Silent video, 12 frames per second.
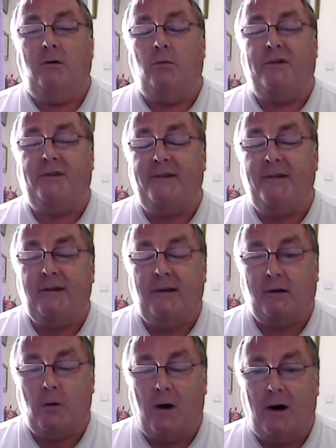We're sitting in
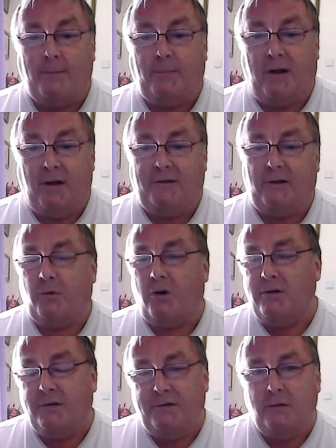a quiet place. I'm
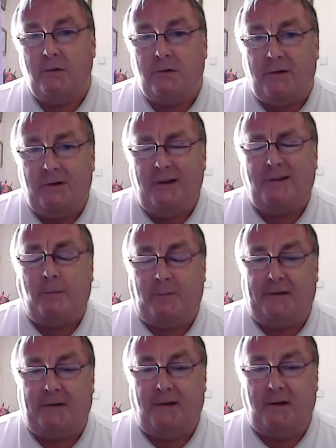going to do a little
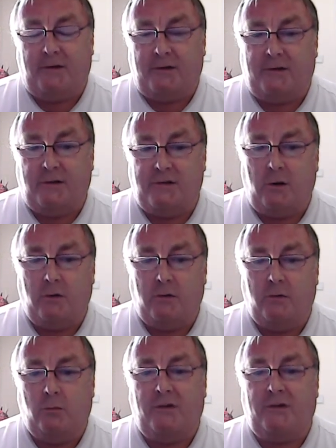bit here just to show
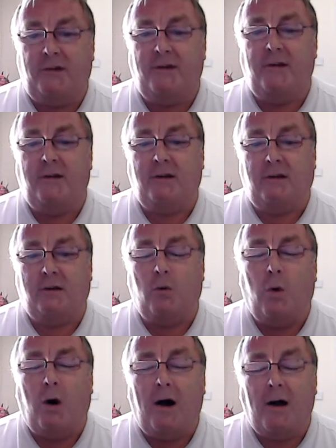you. We're sitting in a
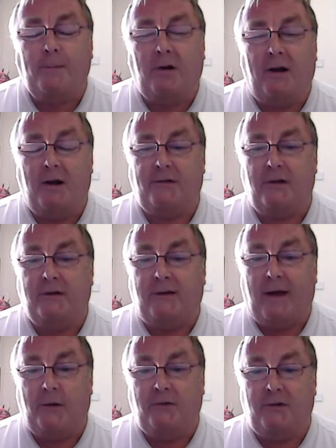quiet place and
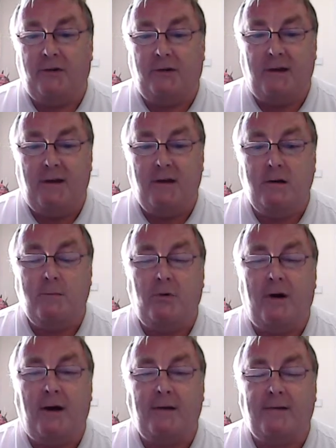counting the
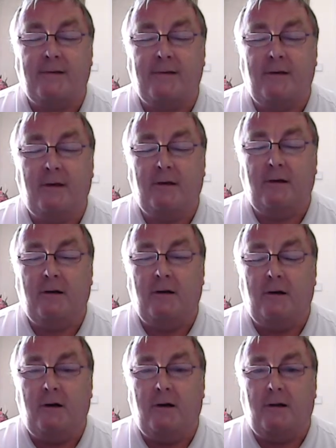in-breath,
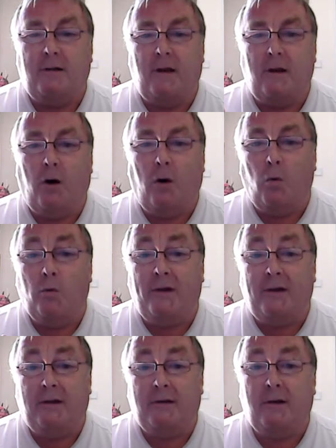then
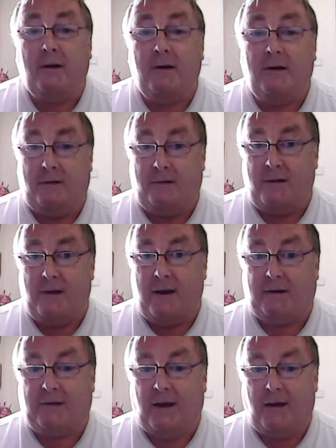holding, then
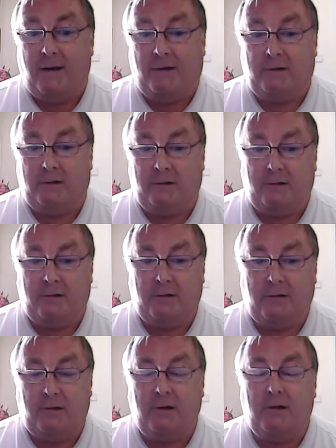exhaling.
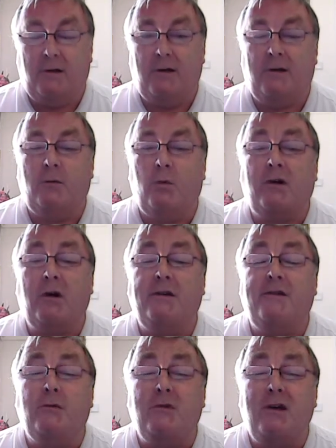We're going
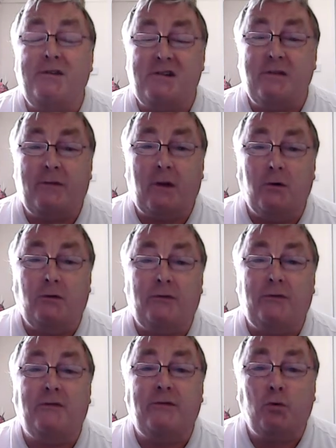to do each of those
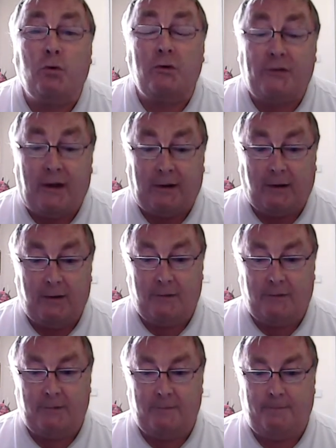for 4
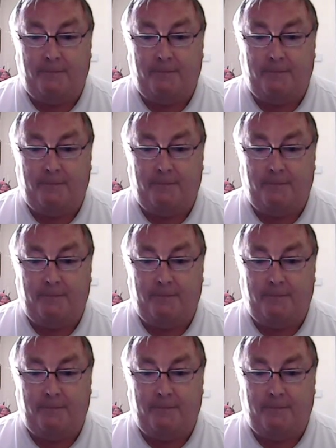seconds.